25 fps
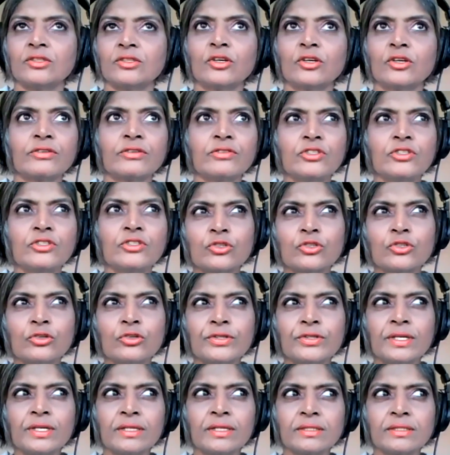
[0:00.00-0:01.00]
Not even
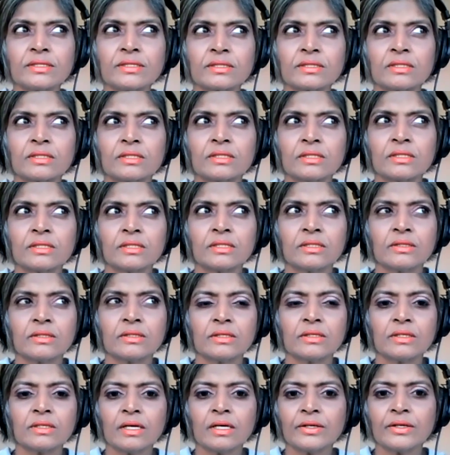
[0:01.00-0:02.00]
sure that,
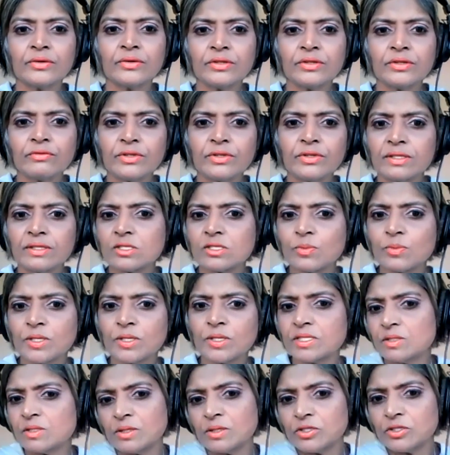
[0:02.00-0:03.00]
I don't even think this
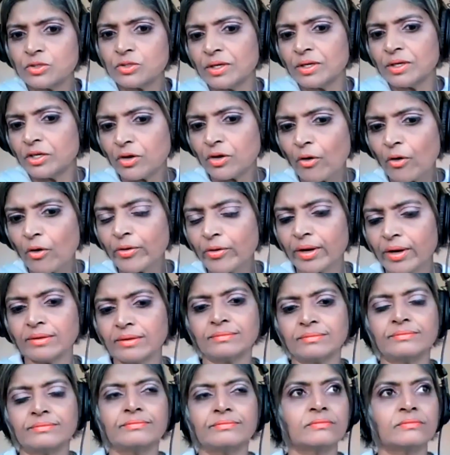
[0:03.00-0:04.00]
person's been doing yoga.